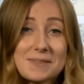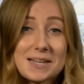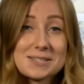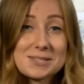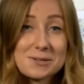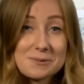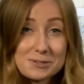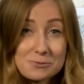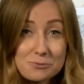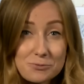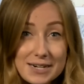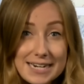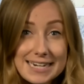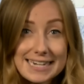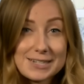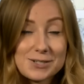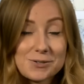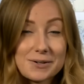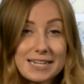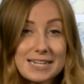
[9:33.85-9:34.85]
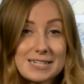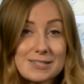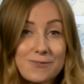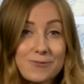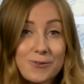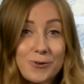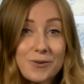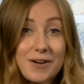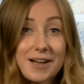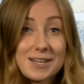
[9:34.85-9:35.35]
So it's really tricky to
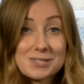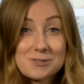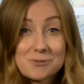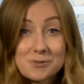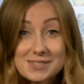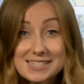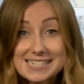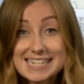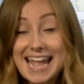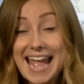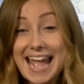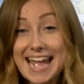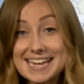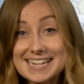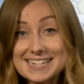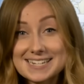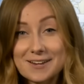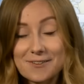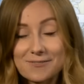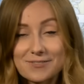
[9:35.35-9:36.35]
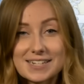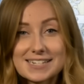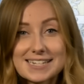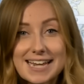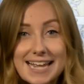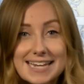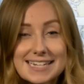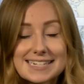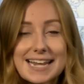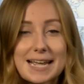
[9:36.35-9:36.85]
forecast towards the end of the
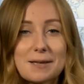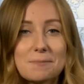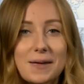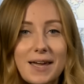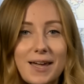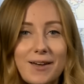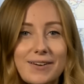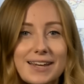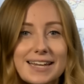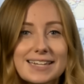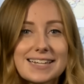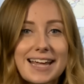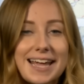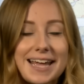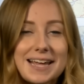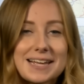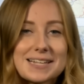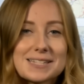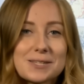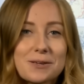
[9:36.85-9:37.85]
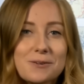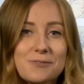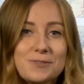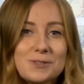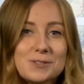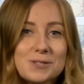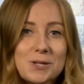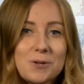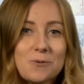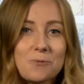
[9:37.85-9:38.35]
10-day period. So if you
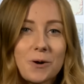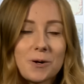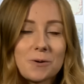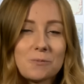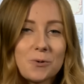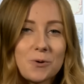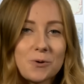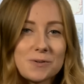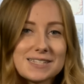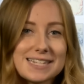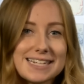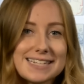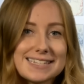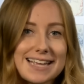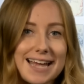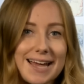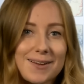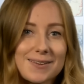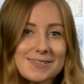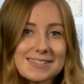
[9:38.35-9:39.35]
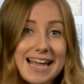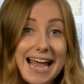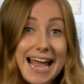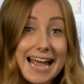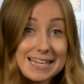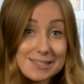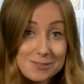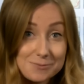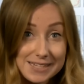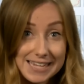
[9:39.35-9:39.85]
do want more details
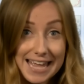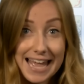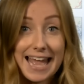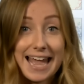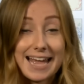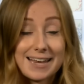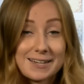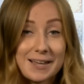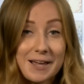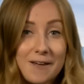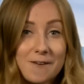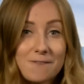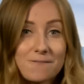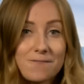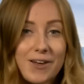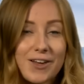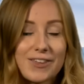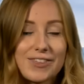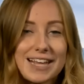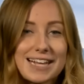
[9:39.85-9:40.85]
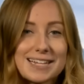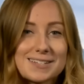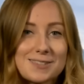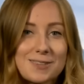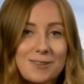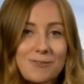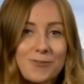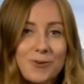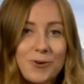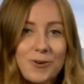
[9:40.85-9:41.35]
as we head further into
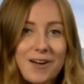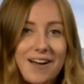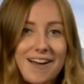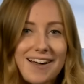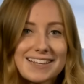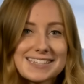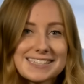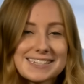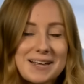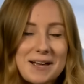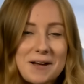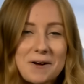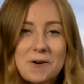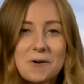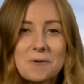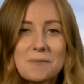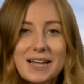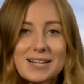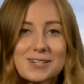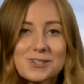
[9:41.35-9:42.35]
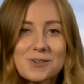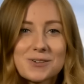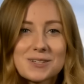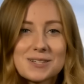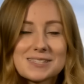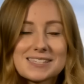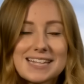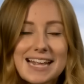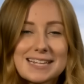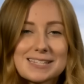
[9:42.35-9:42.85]
the forecast, we'll make sure you
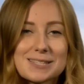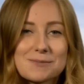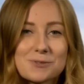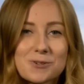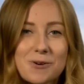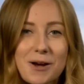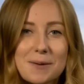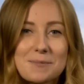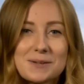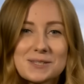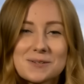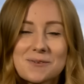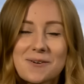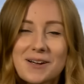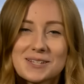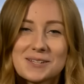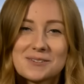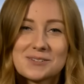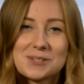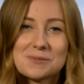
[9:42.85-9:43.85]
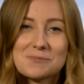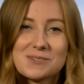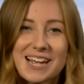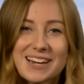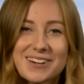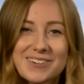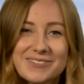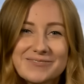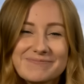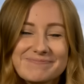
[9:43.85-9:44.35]
stay subscribed to our YouTube
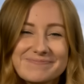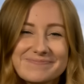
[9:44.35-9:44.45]
channel.